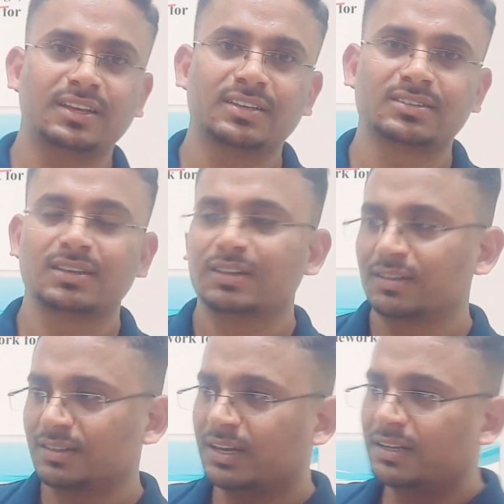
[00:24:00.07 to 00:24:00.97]
things,
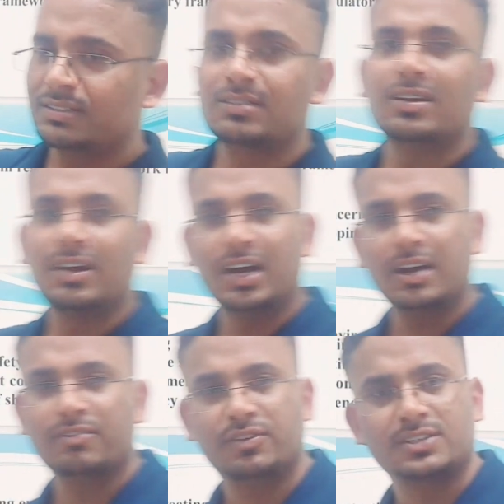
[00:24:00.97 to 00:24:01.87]
that is
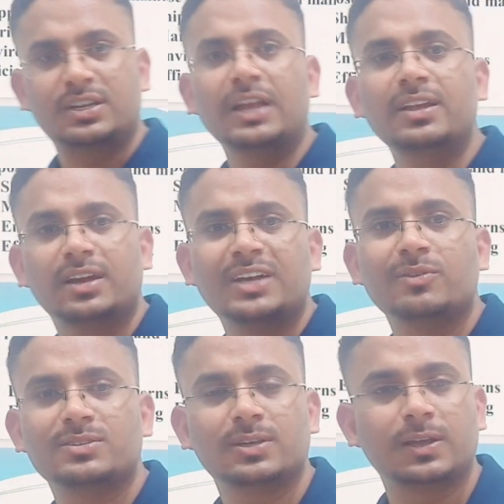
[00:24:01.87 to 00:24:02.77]
for 10-year
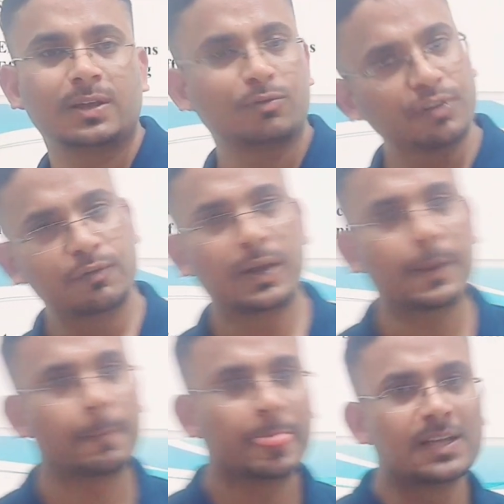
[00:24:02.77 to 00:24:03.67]
anniversary,
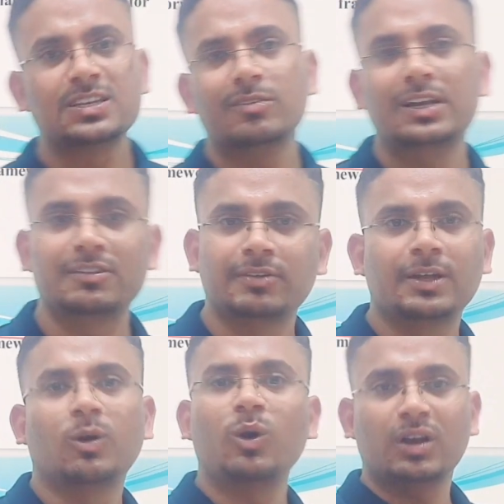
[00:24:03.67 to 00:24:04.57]
50,
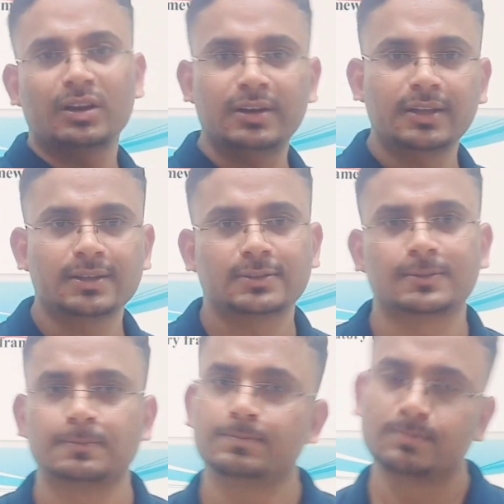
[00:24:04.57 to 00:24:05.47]
75 or 100 years.
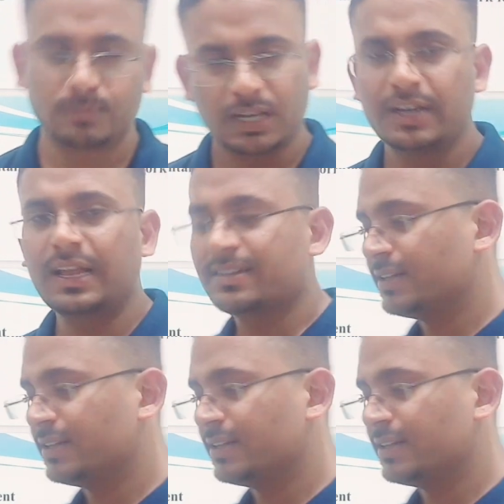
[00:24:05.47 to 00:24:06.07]
It has